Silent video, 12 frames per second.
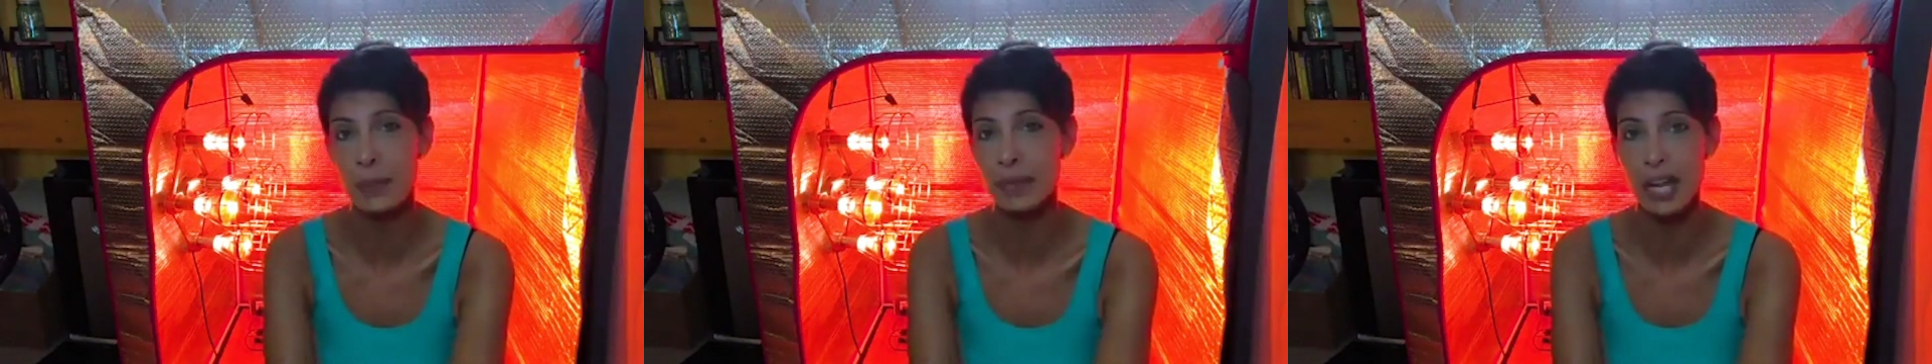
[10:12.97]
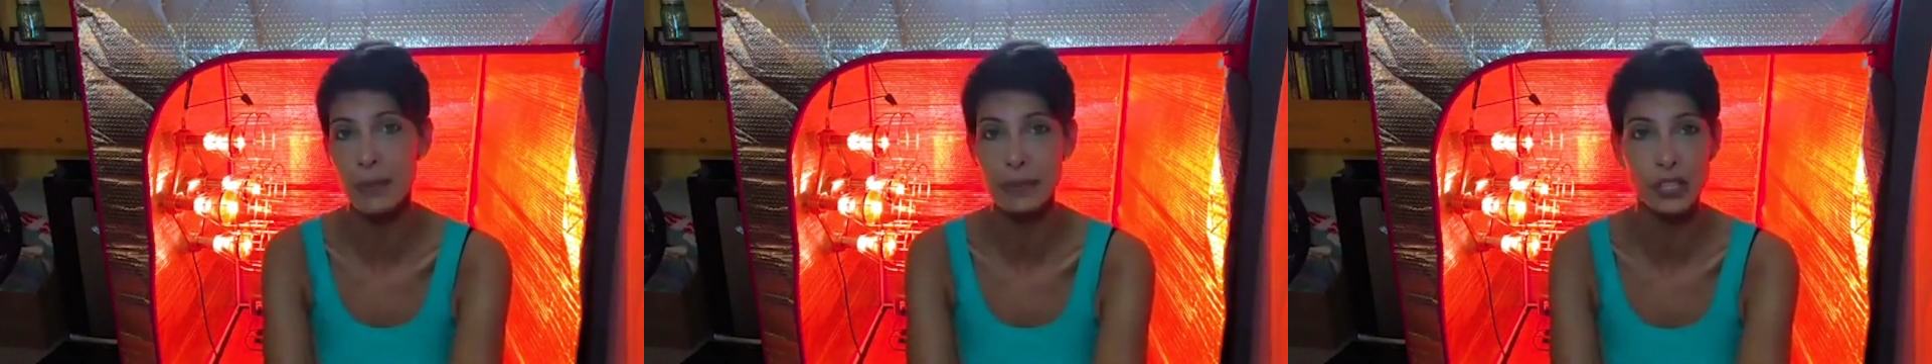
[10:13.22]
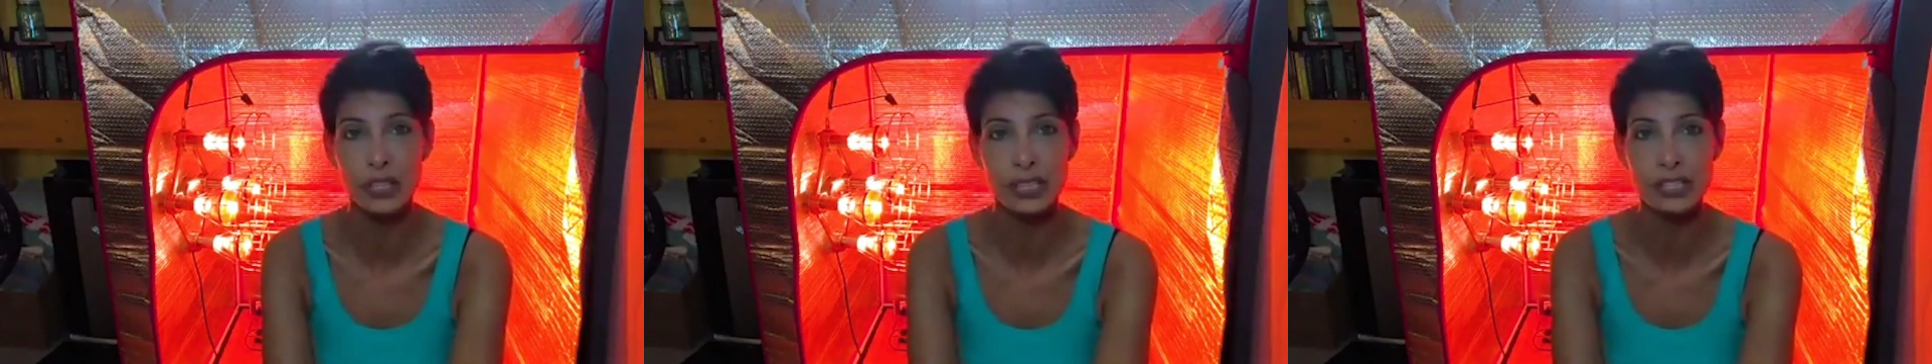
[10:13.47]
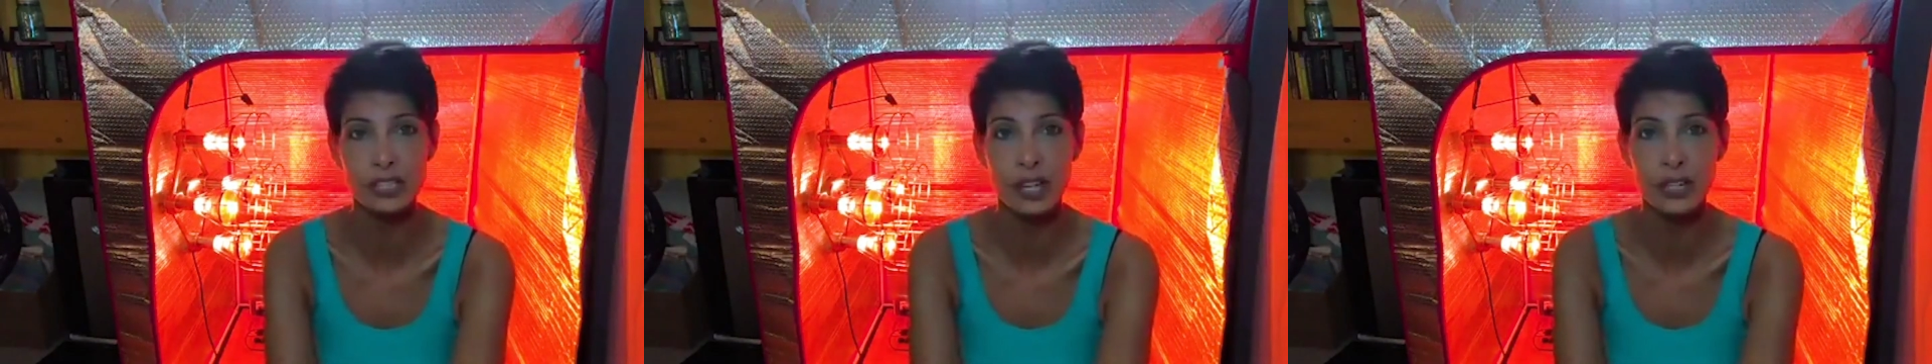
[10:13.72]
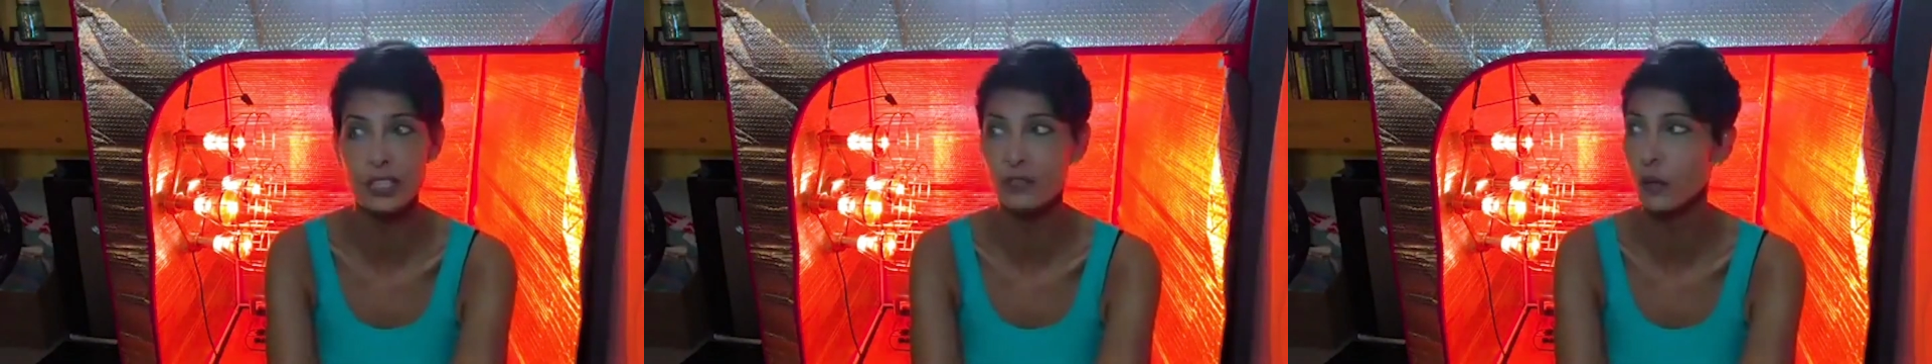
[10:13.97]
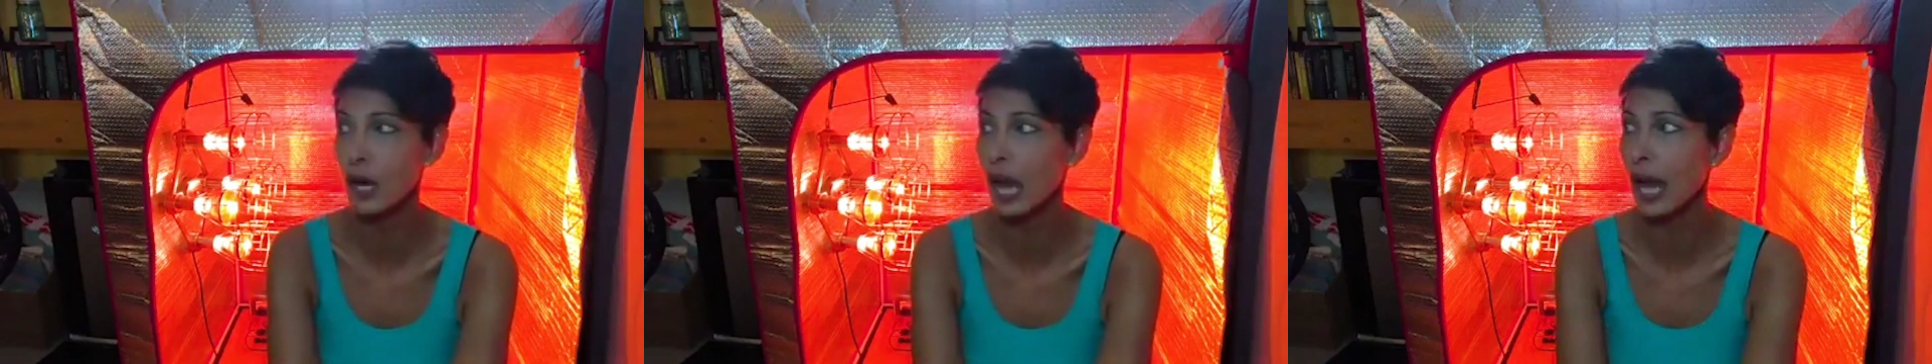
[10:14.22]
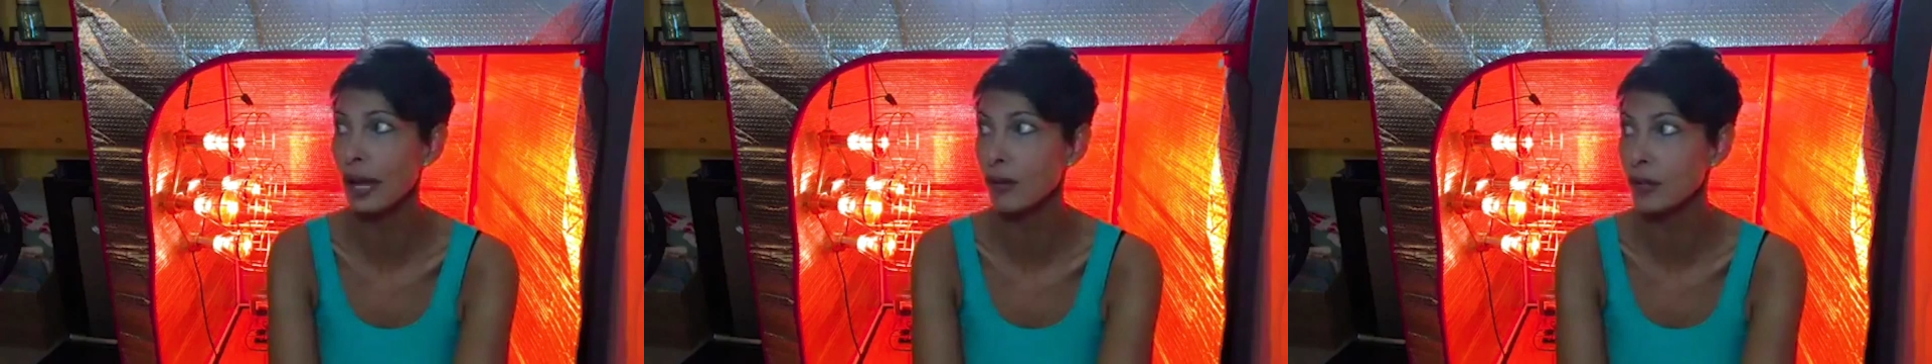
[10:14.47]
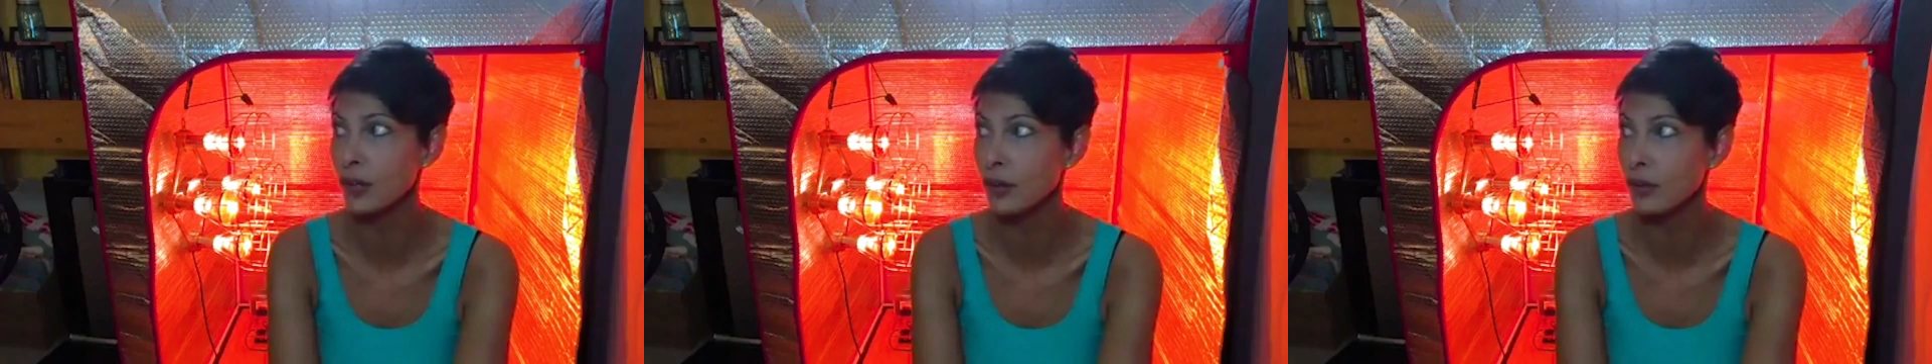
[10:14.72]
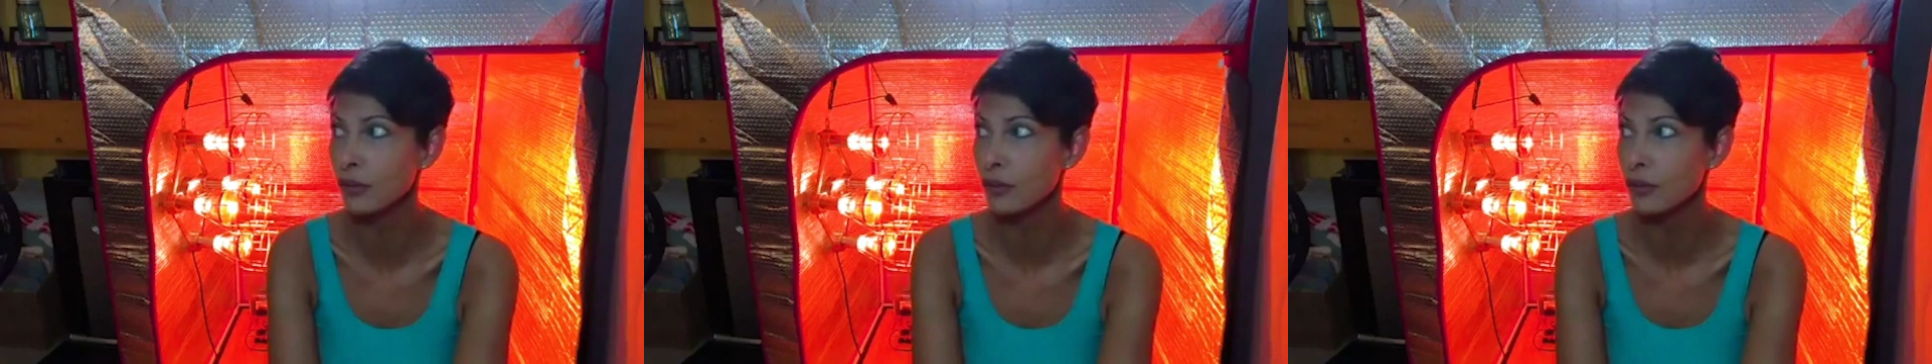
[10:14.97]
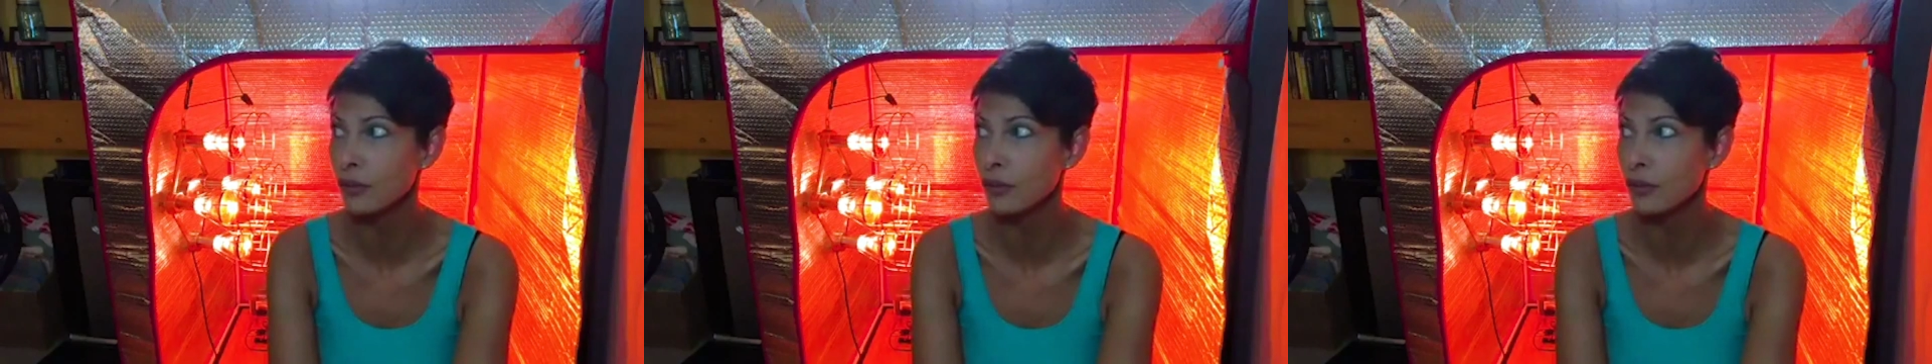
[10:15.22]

but I've been looking at saunas for, I don't know,